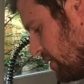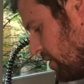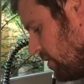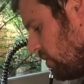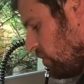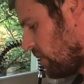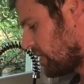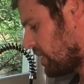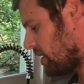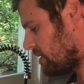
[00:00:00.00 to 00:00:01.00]
little
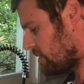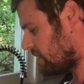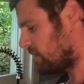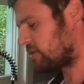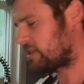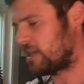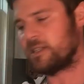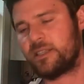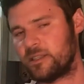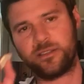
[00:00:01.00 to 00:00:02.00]
1/8 inch
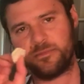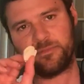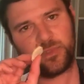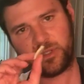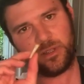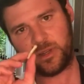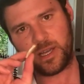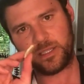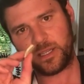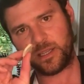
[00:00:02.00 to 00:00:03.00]
slices, just little
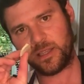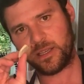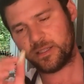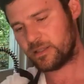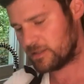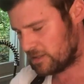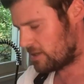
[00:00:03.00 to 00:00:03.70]
guys like this,